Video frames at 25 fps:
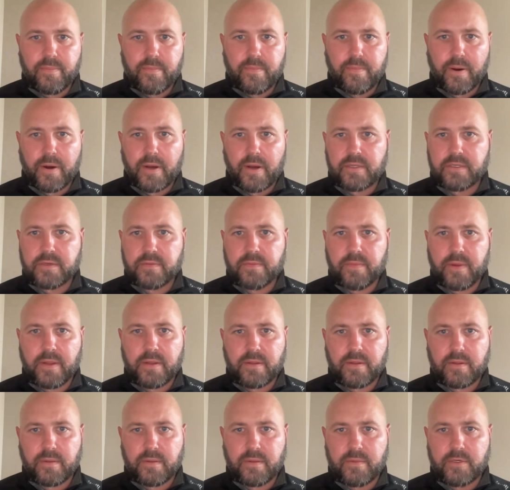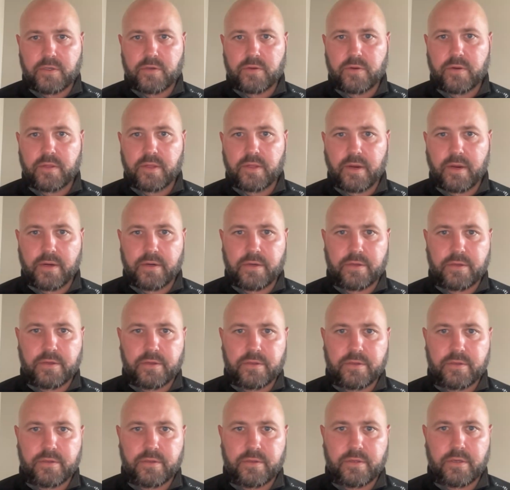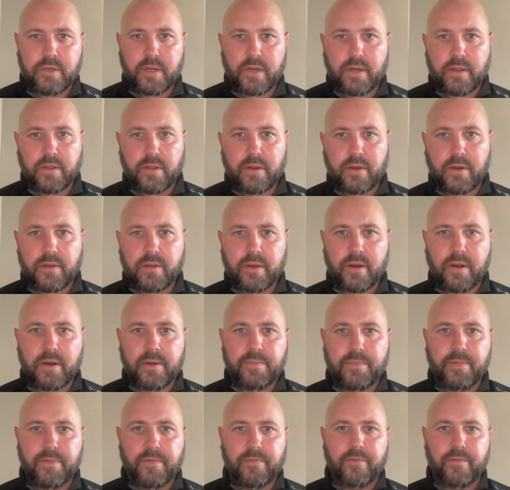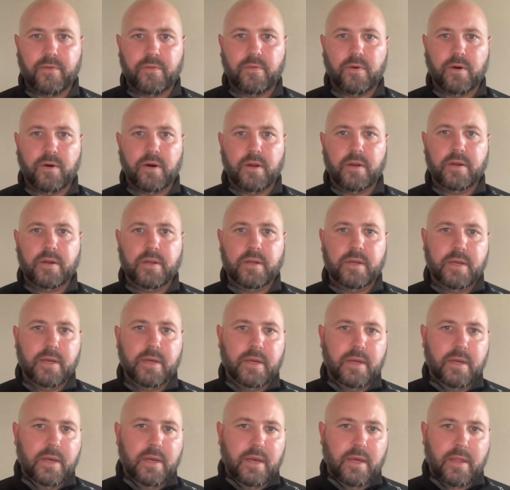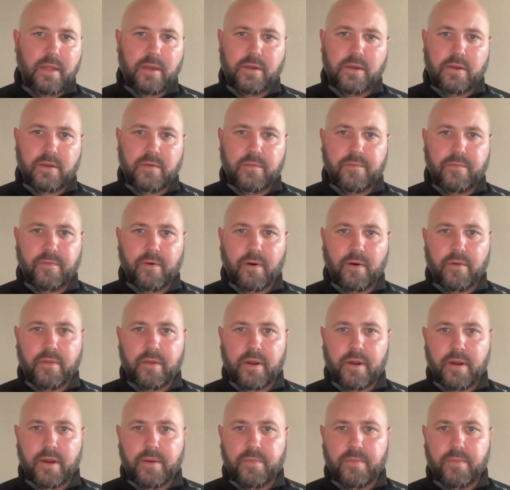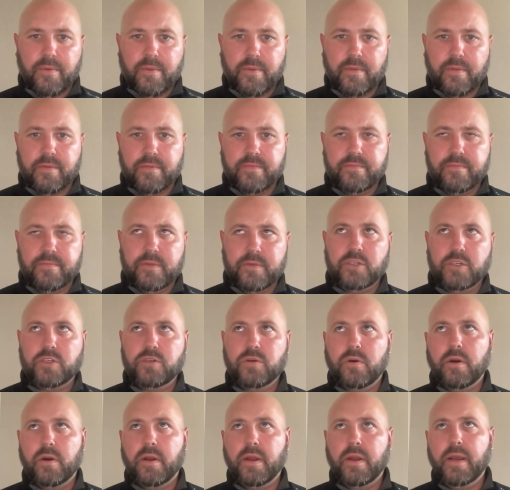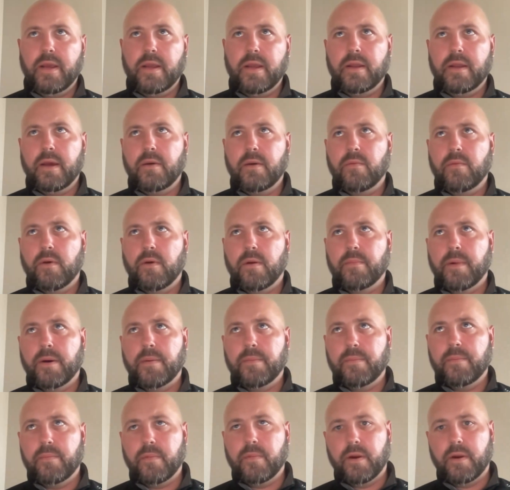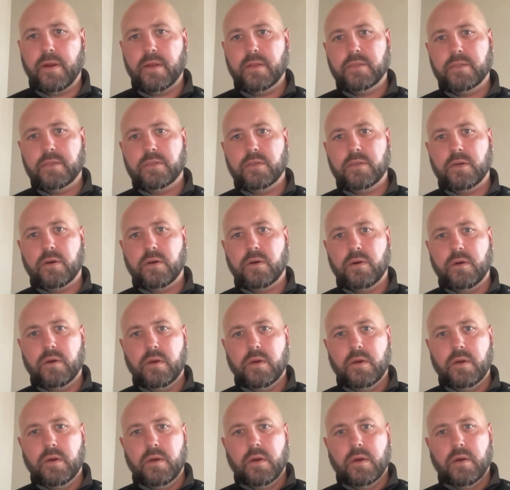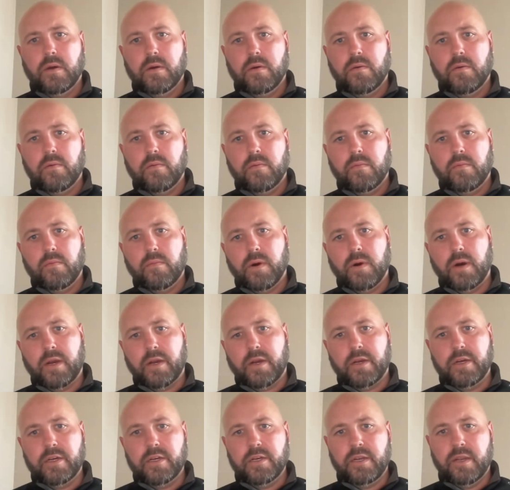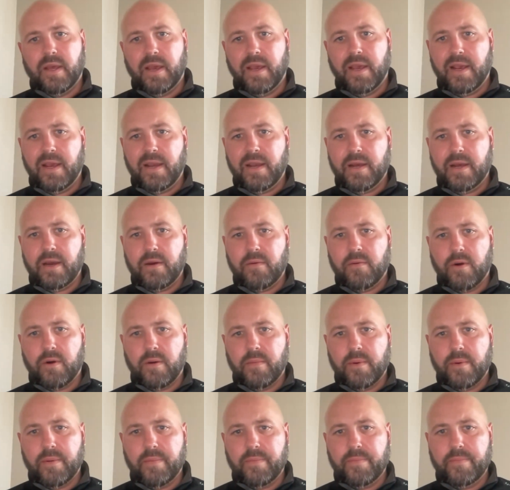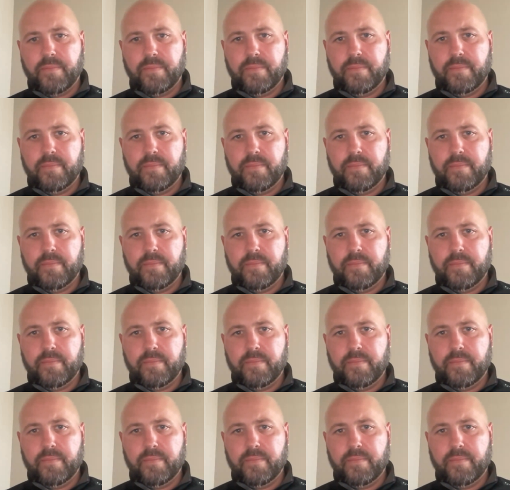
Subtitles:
positive mental imagery in there too. So you can kind of layer that up if you want. Then you can follow that up with the short hand-eye warm-up, right? So a good hand-eye warm-up